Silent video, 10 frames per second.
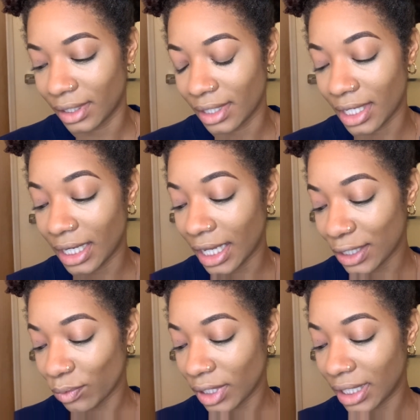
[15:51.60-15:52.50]
The next
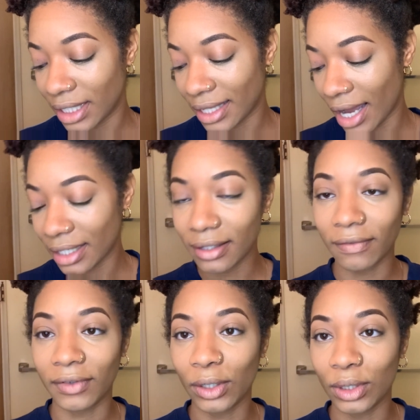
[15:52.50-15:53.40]
one is, how does it
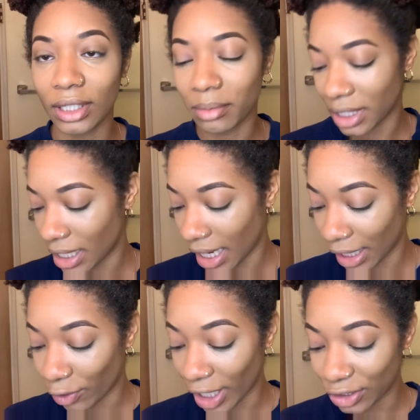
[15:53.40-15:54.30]
feel to be a
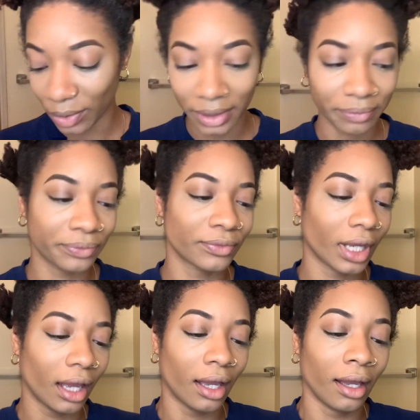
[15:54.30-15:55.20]
graduate?
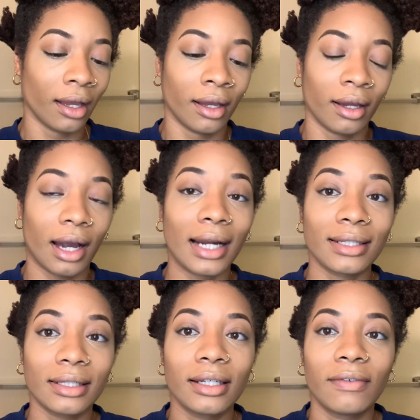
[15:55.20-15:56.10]

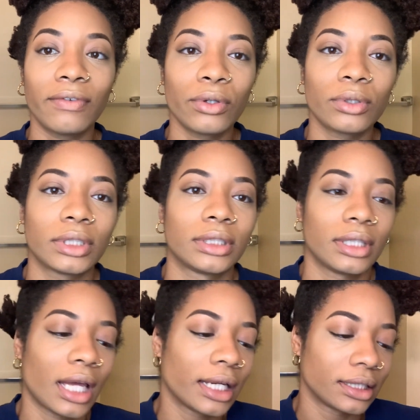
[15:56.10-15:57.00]
Honestly, it feels
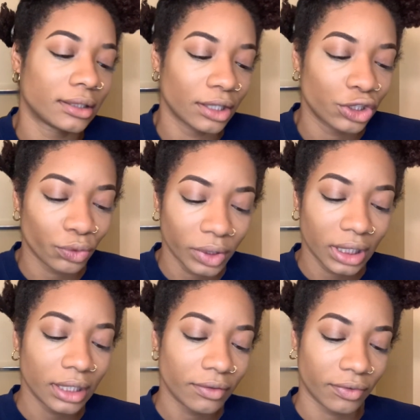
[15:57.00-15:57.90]
like such a
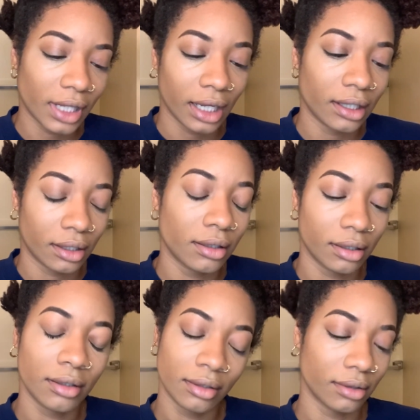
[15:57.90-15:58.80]
relief. Like,
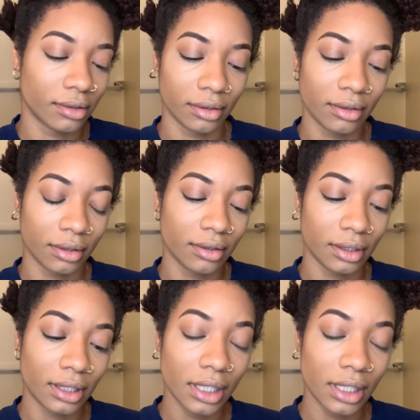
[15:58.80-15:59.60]
these